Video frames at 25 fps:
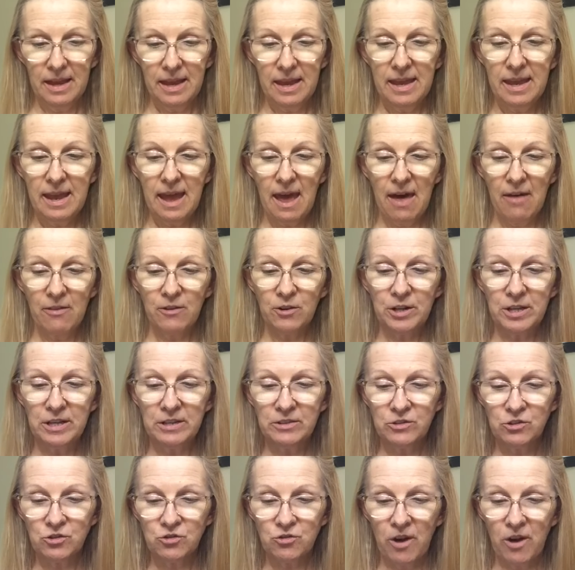He gathered
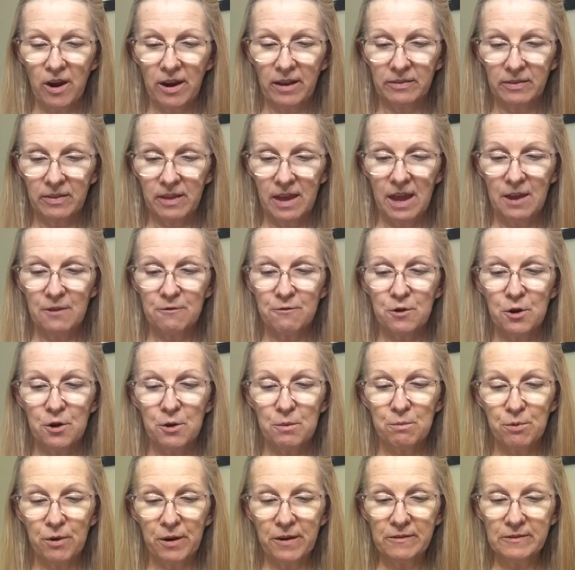his strength and for
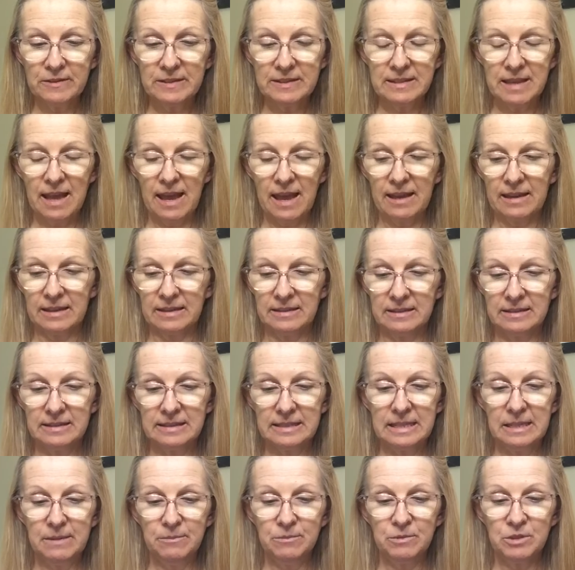a brief second
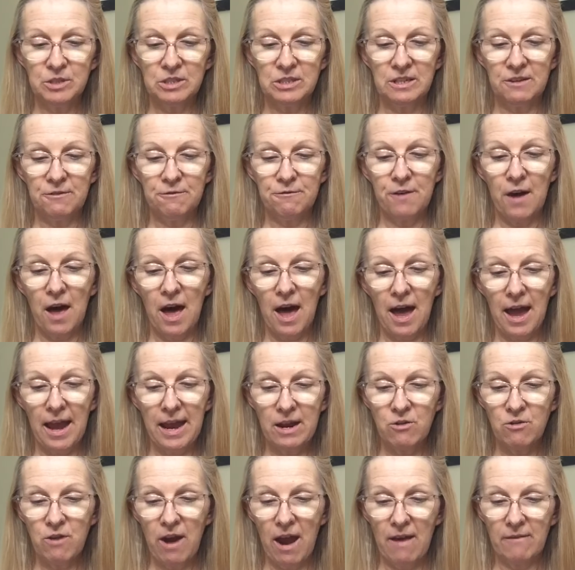seemed to defy
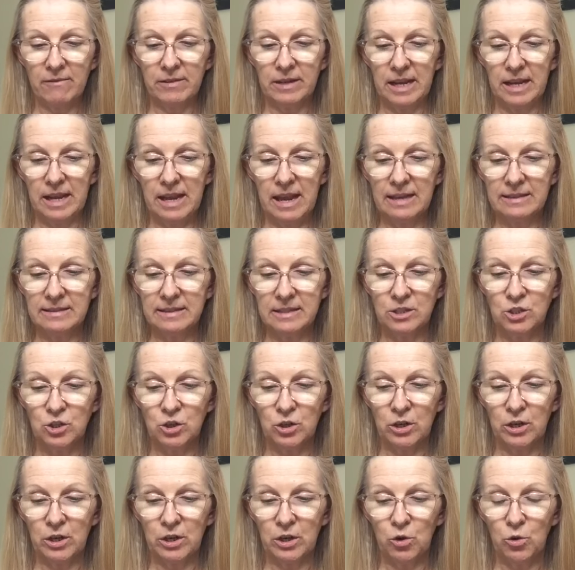gravity as he
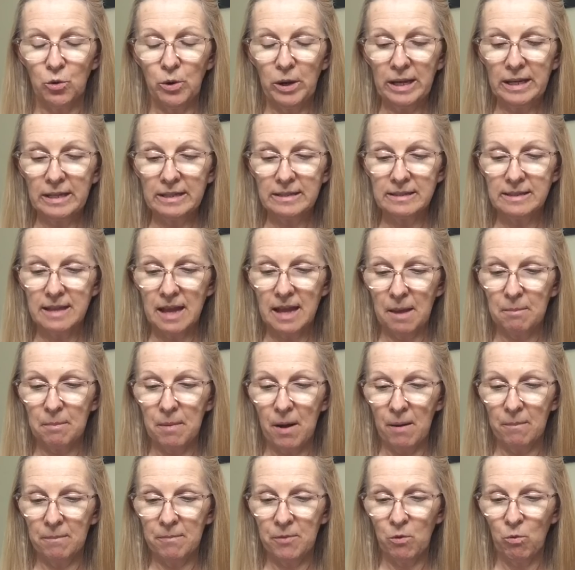took a quick step
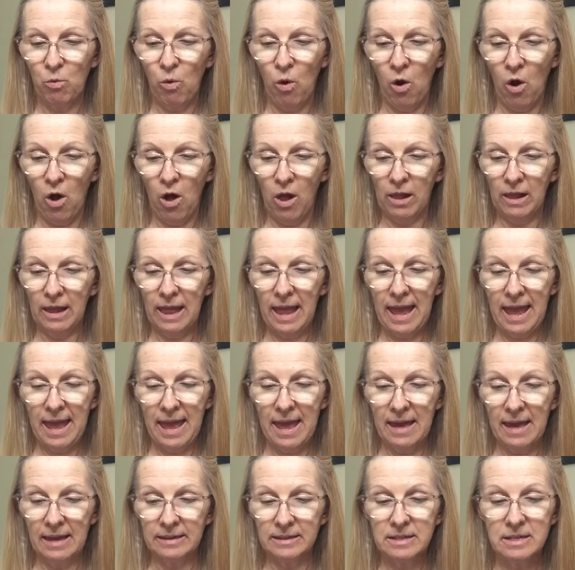up the wall
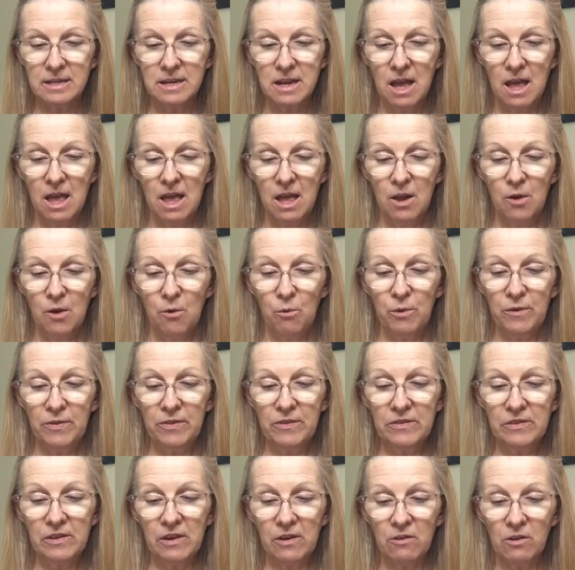and, with
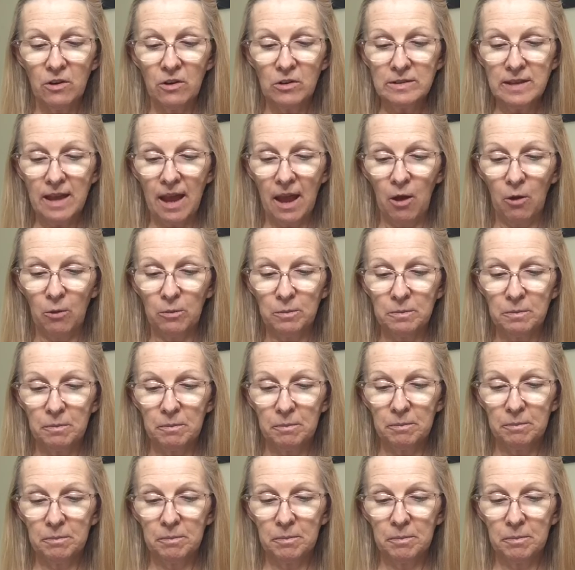Zero's help,